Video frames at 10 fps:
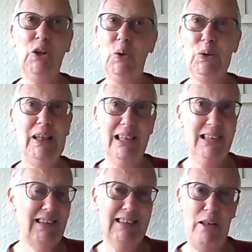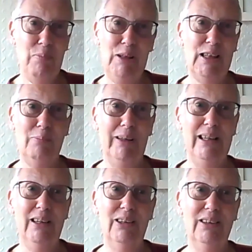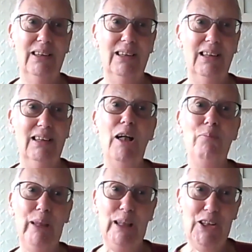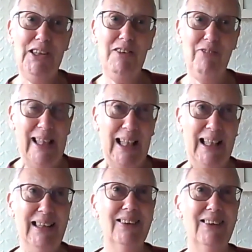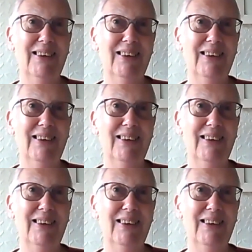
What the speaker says: God had accepted me. And because of that,